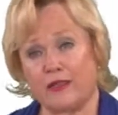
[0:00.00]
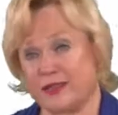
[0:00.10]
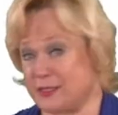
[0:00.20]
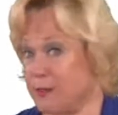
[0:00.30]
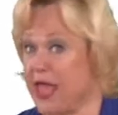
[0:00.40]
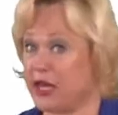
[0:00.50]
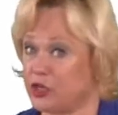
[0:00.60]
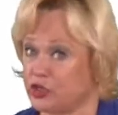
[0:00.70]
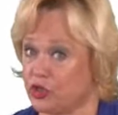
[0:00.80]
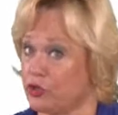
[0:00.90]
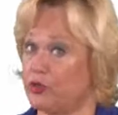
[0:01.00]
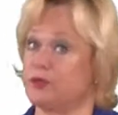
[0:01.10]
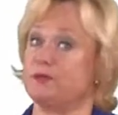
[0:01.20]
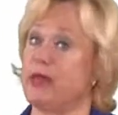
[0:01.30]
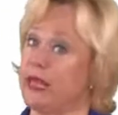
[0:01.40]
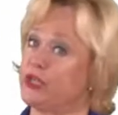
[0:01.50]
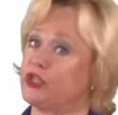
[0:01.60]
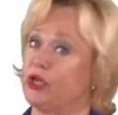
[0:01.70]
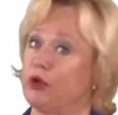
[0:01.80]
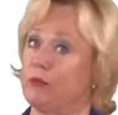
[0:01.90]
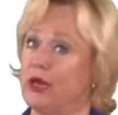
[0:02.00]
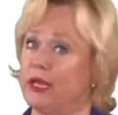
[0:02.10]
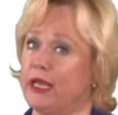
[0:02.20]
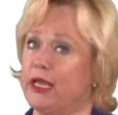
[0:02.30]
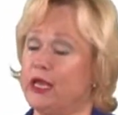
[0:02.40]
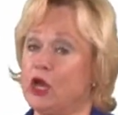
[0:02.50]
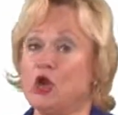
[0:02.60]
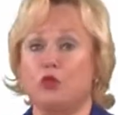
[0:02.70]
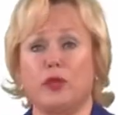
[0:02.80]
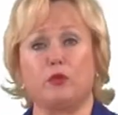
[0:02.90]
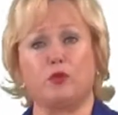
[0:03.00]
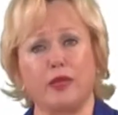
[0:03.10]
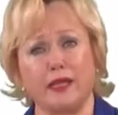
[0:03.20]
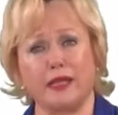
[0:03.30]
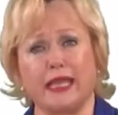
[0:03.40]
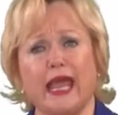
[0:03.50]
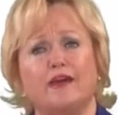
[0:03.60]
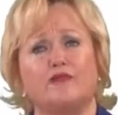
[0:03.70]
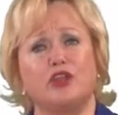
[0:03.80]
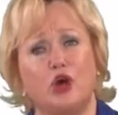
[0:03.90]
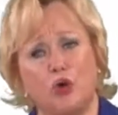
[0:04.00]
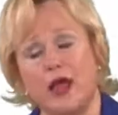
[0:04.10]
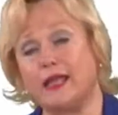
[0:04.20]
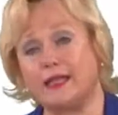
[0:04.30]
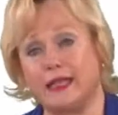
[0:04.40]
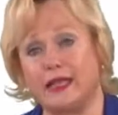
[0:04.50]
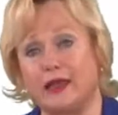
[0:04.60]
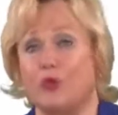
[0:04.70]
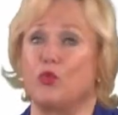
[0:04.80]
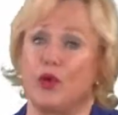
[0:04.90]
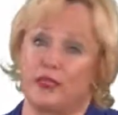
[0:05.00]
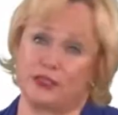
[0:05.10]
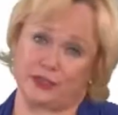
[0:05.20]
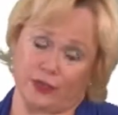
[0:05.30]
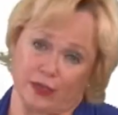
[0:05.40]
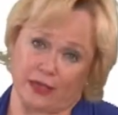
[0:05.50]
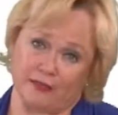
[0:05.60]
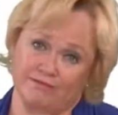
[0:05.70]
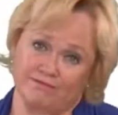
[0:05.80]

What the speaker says: this manager who's managing our money, we really have no idea what he's doing.